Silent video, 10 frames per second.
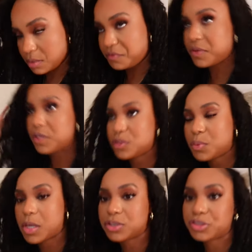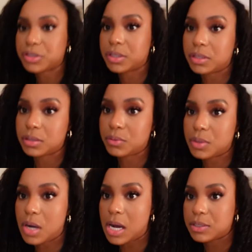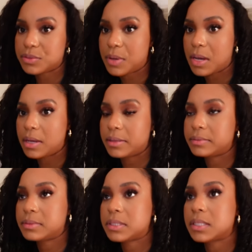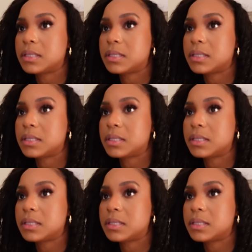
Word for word: Finished watching The Real Housewives